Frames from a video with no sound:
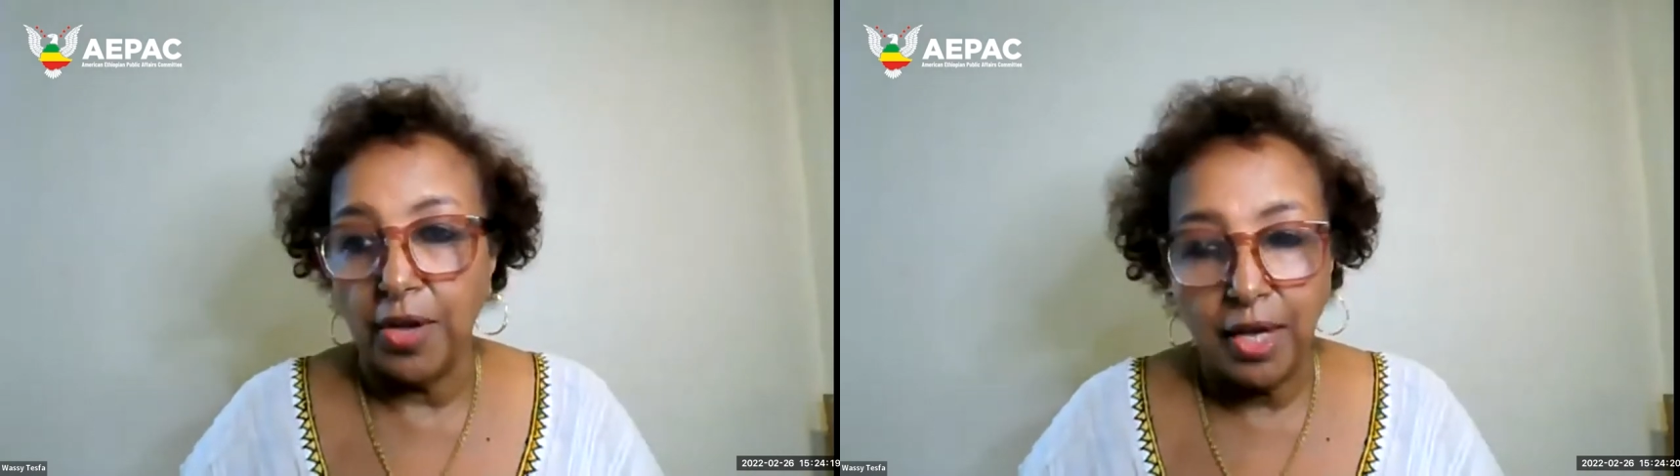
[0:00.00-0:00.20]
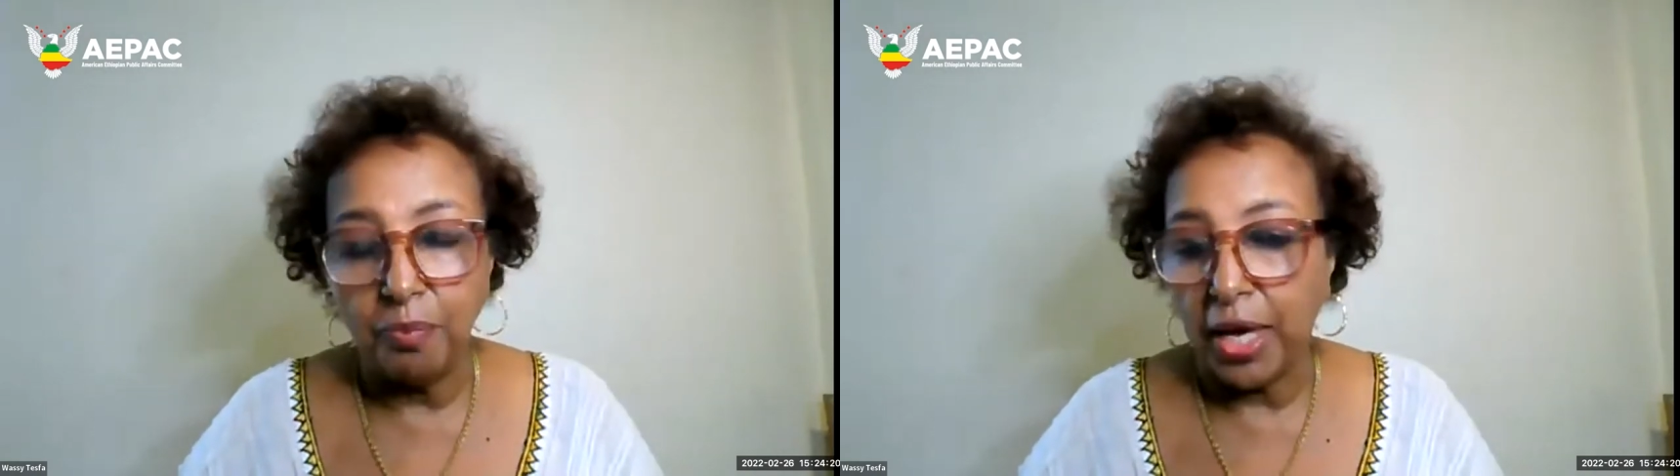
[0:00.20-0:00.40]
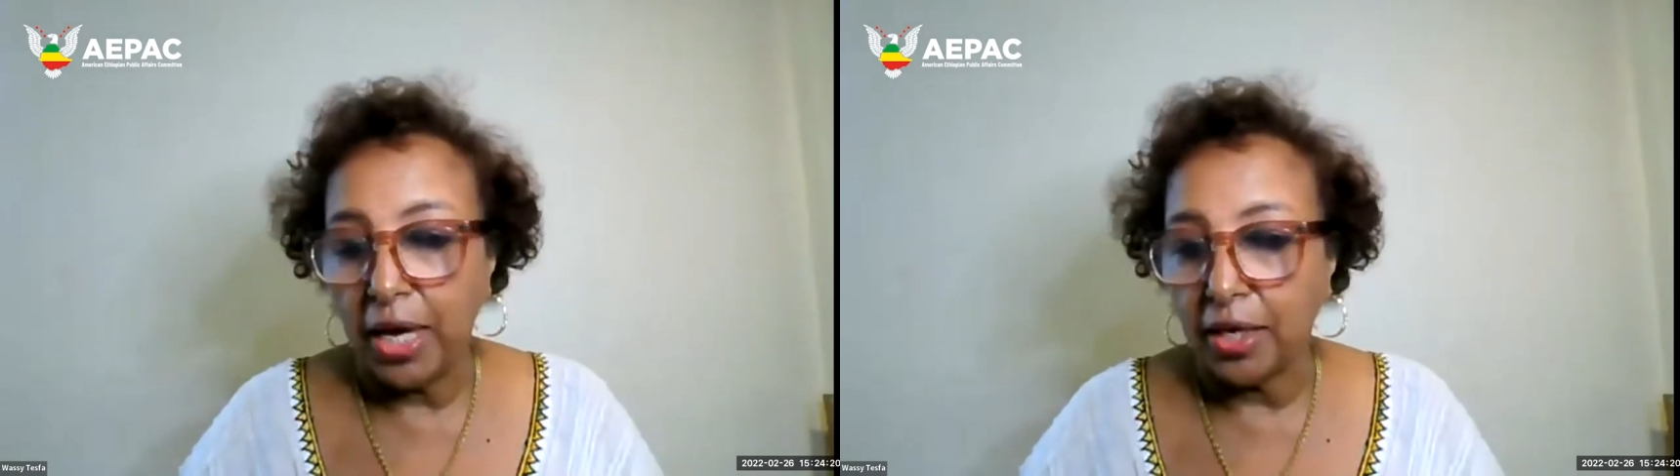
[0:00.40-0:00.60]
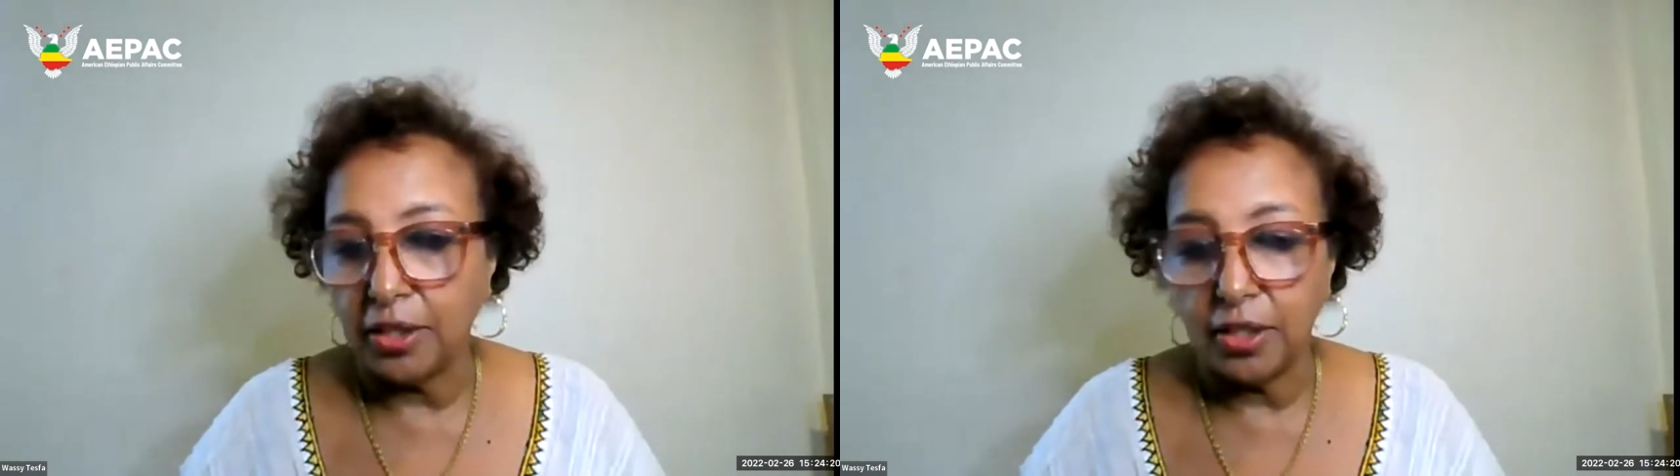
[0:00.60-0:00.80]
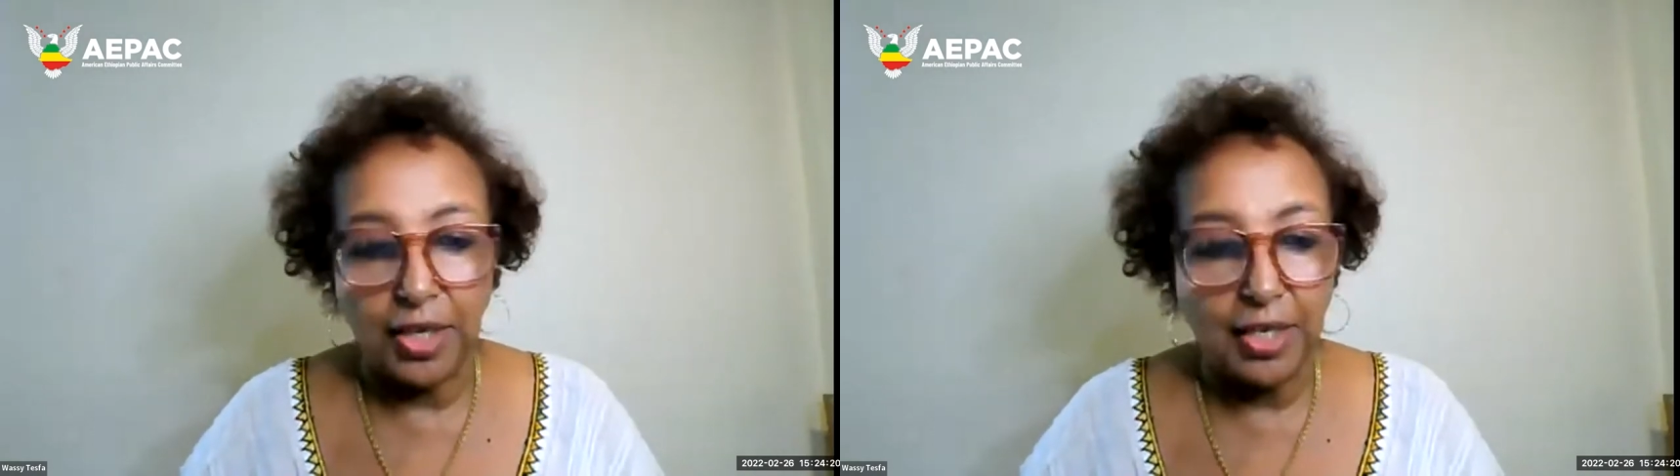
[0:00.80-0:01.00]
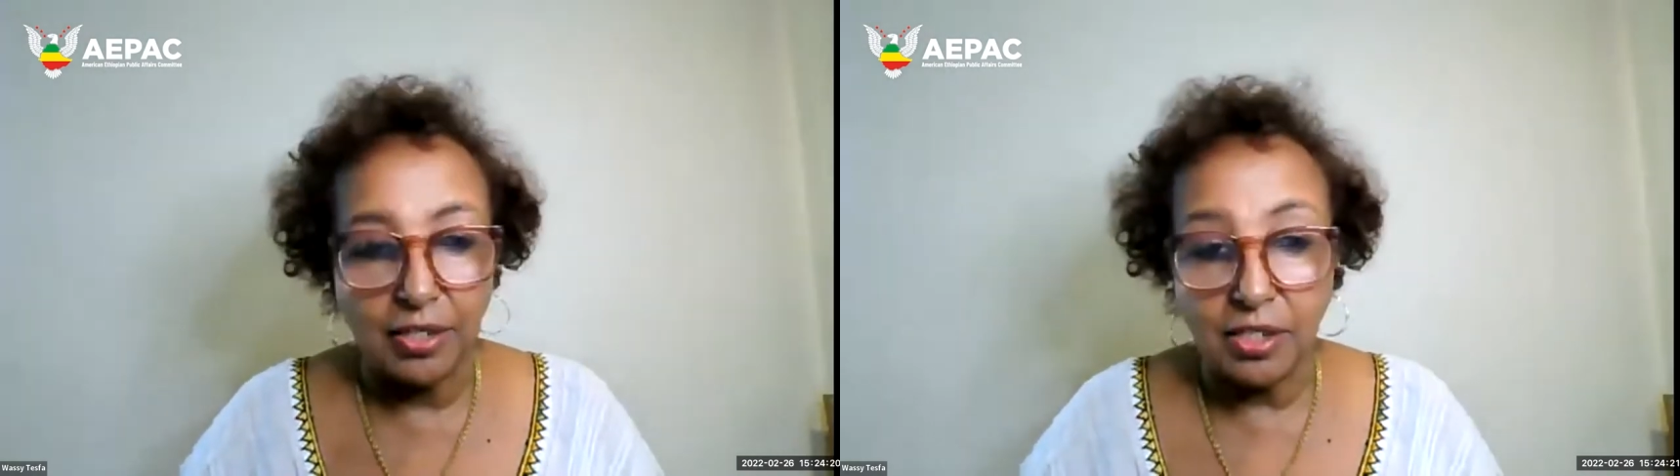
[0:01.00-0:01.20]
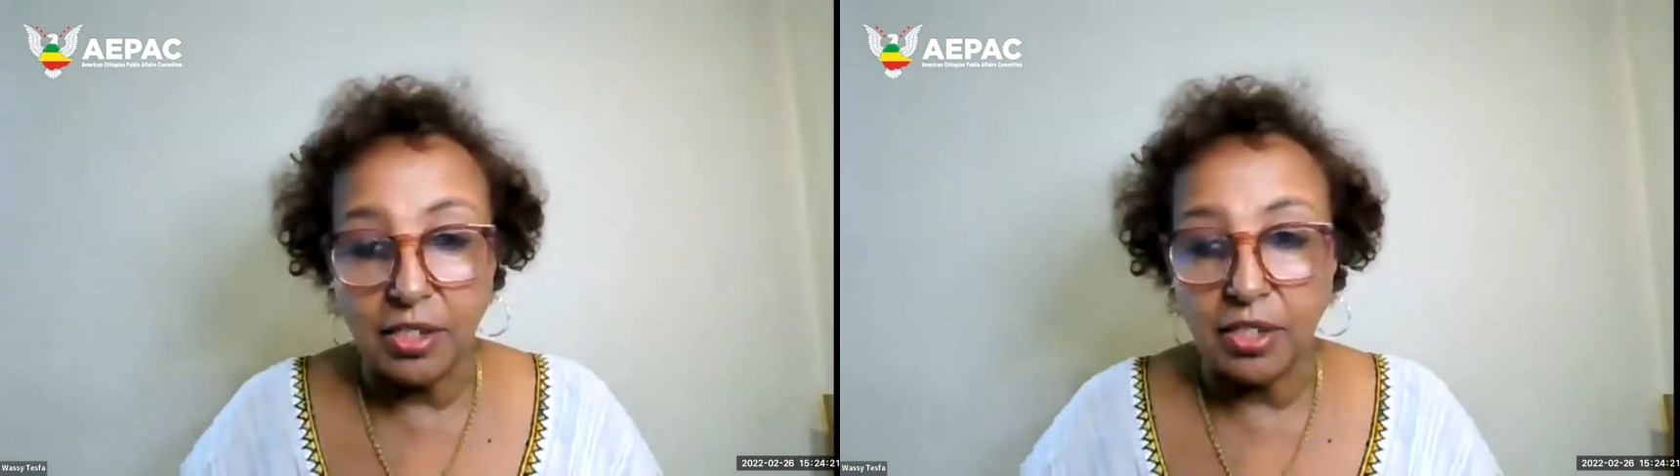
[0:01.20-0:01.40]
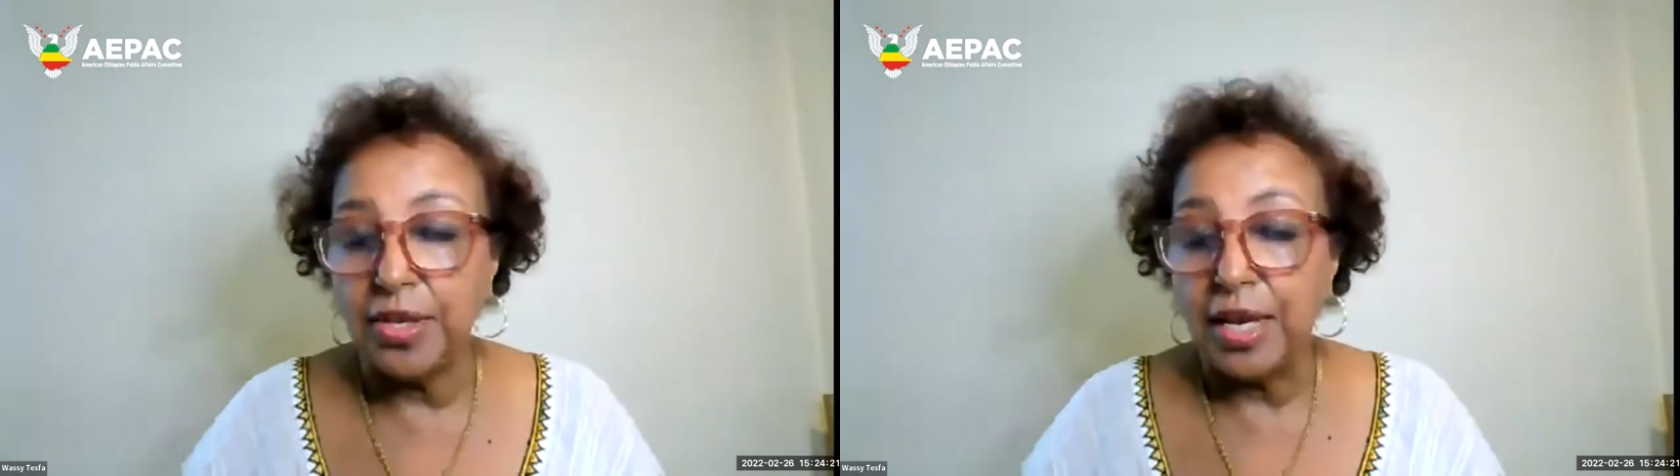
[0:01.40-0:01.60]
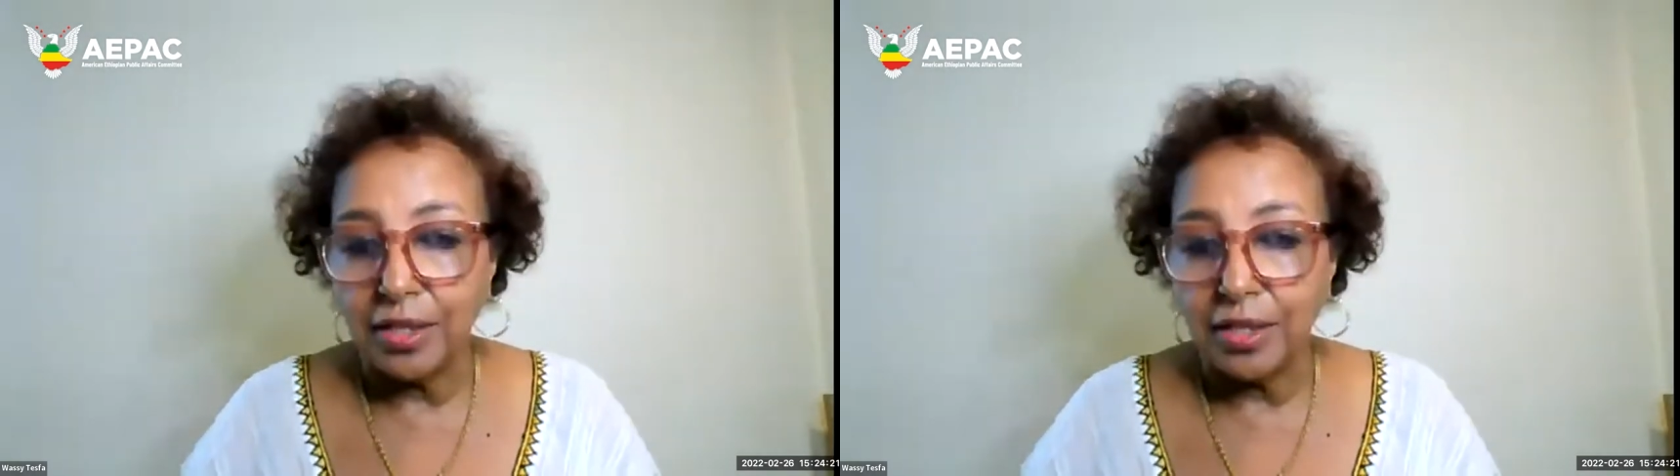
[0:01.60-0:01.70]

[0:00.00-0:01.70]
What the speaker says: AEPAC, GLEAN EADC,